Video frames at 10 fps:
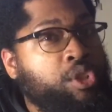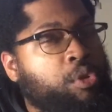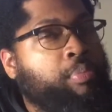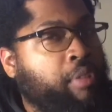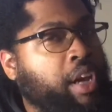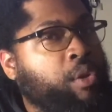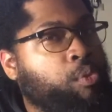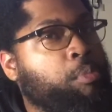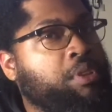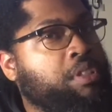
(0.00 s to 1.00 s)
to a
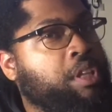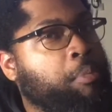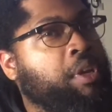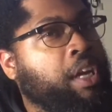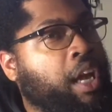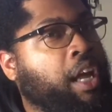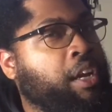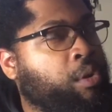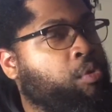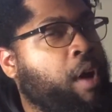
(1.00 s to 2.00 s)
pregnant woman's stomach
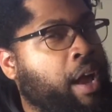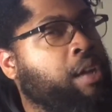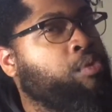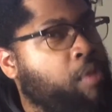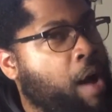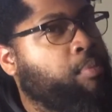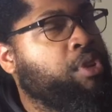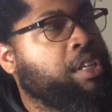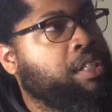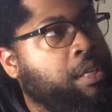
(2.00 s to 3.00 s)
in a
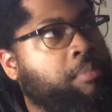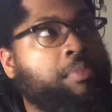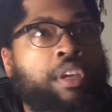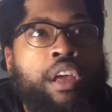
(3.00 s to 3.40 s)
robbery attempt.